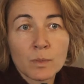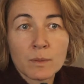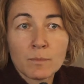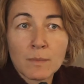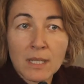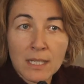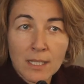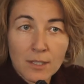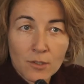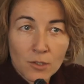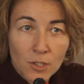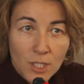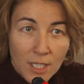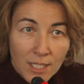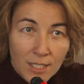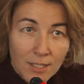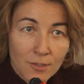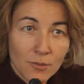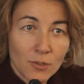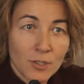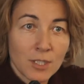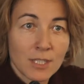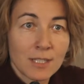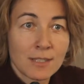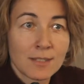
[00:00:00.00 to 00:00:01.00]
be many
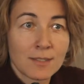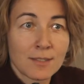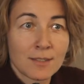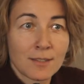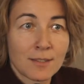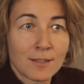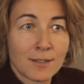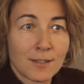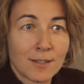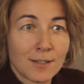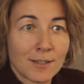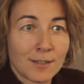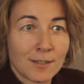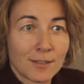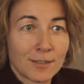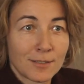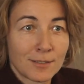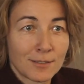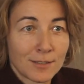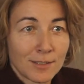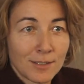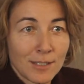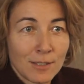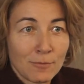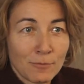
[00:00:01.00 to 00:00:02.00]
challenges
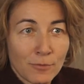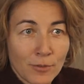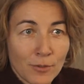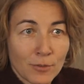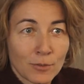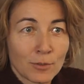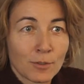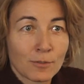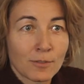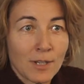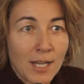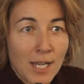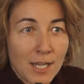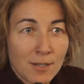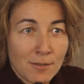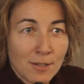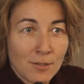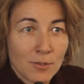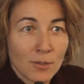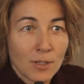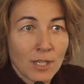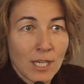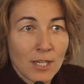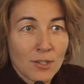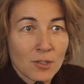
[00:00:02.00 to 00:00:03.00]
in front of higher
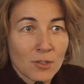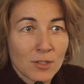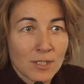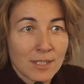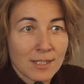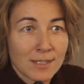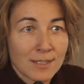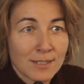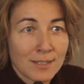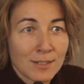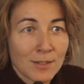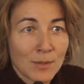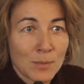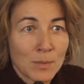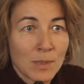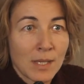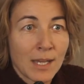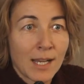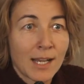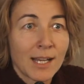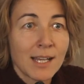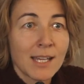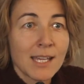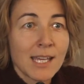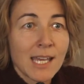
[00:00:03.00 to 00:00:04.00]
education in
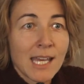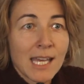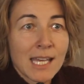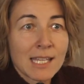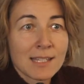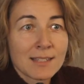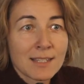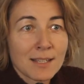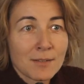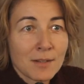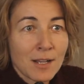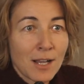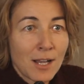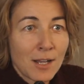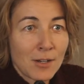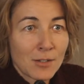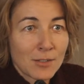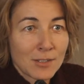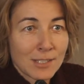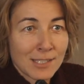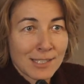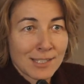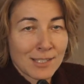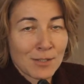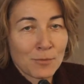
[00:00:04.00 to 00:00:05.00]
Serbia. And somehow
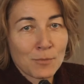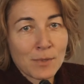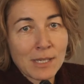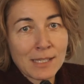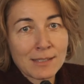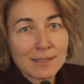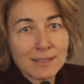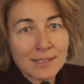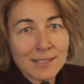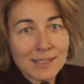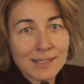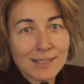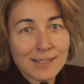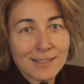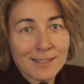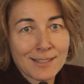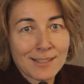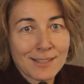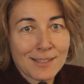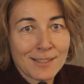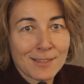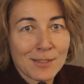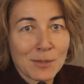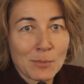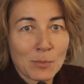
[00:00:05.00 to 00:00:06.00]
this event is
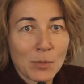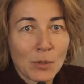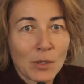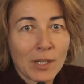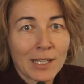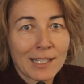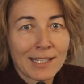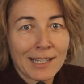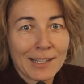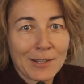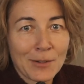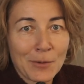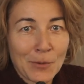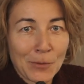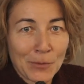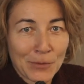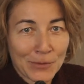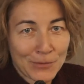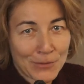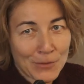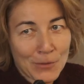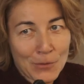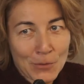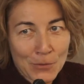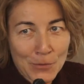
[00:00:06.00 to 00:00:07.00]
symbolically
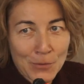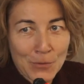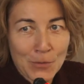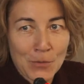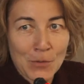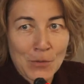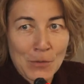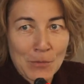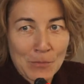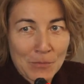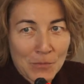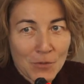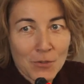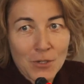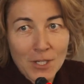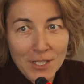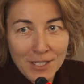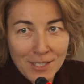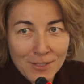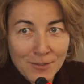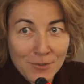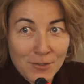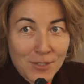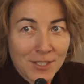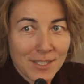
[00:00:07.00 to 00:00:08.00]
called also
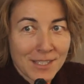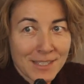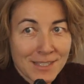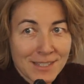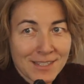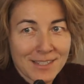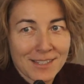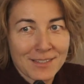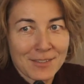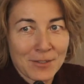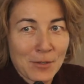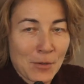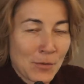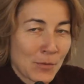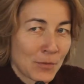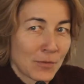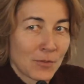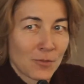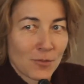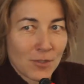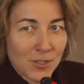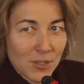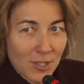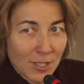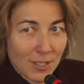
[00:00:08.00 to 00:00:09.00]
challenges. So
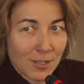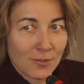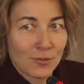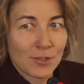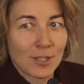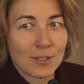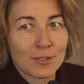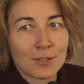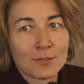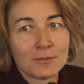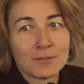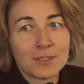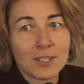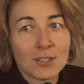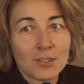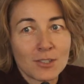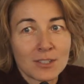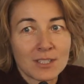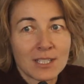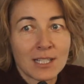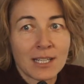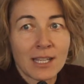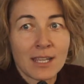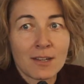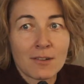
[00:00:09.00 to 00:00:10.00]
challenges of
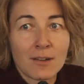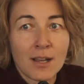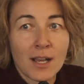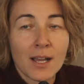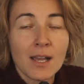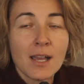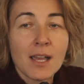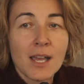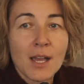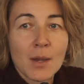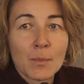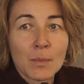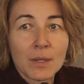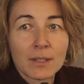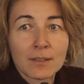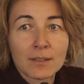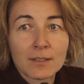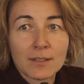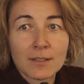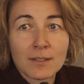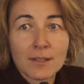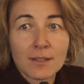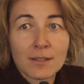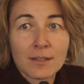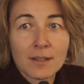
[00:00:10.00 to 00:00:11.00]
digital era, but
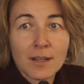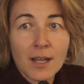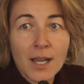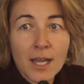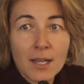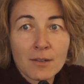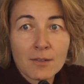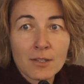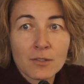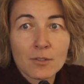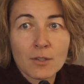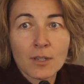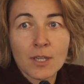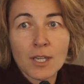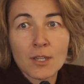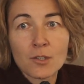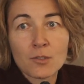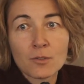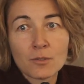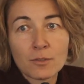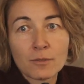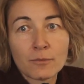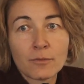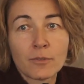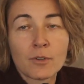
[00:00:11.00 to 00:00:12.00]
higher
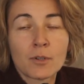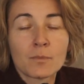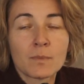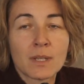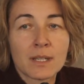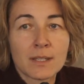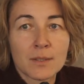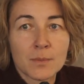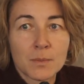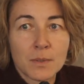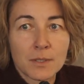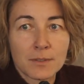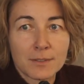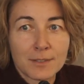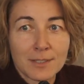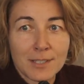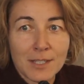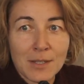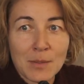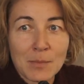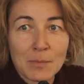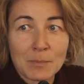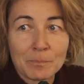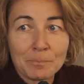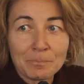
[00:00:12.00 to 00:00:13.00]
education reform expert
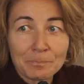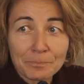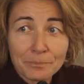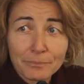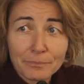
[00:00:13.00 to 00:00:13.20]
team